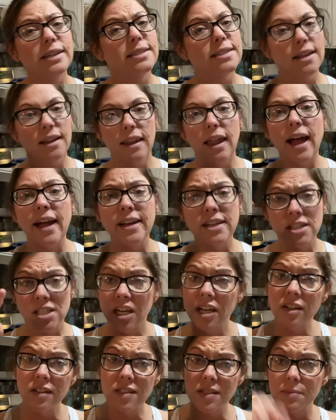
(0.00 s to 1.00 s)
to like,
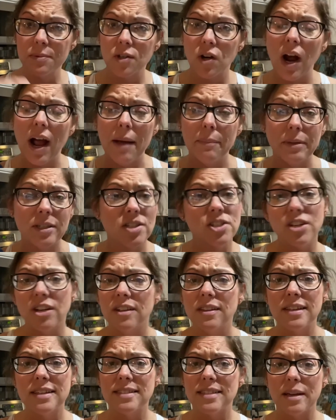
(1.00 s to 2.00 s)
share, and subscribe, and share
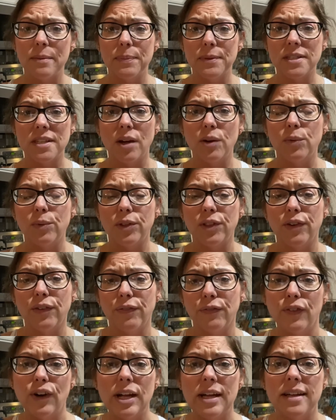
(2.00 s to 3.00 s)
this episode with your
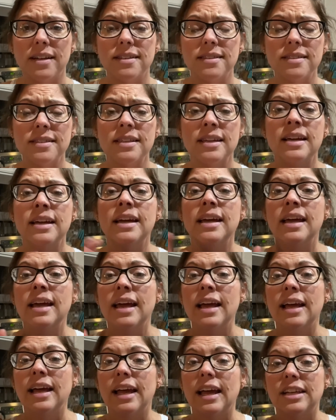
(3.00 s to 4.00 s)
friends.
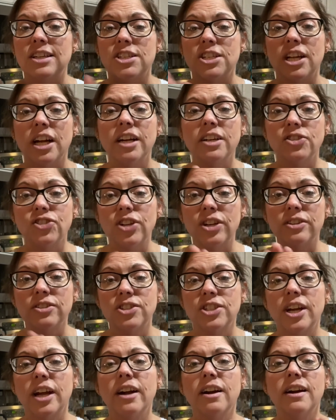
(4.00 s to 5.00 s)
Share,
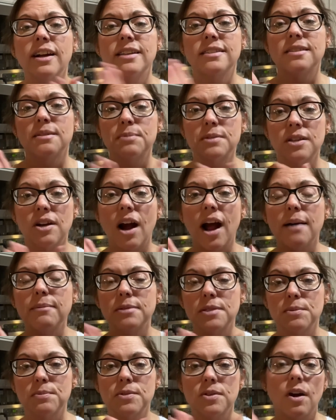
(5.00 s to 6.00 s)
and subscribe.
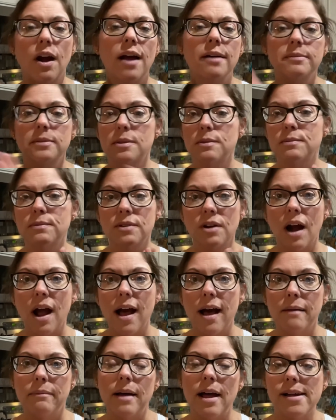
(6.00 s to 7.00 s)

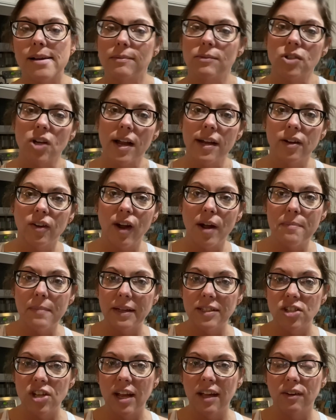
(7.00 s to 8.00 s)
I am trying to grow my
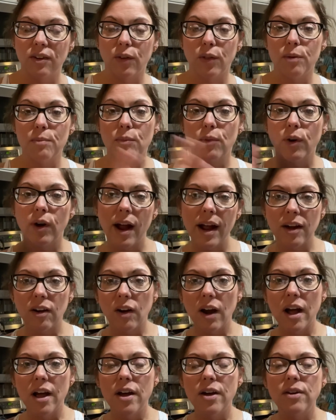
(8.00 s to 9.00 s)
channel. The more I
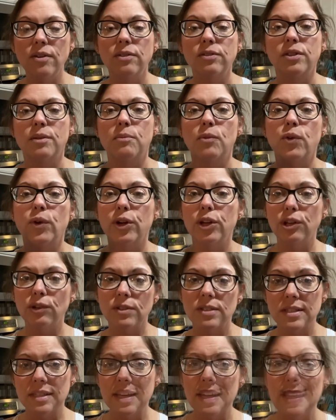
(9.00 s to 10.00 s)
grow, the more you'll
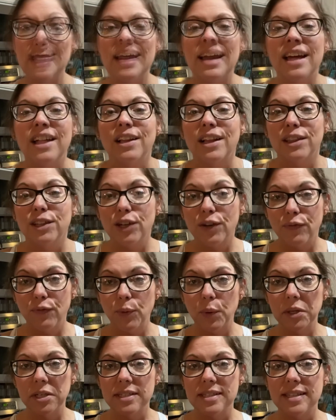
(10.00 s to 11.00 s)
see. I look
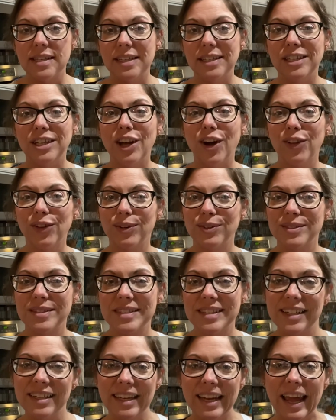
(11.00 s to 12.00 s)
forward to seeing y'all on
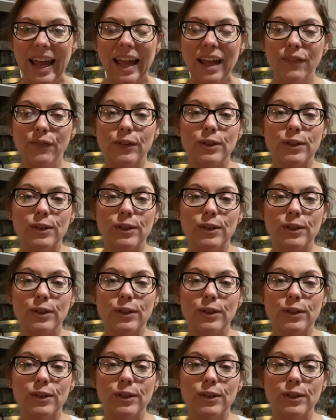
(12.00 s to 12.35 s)
Sunday for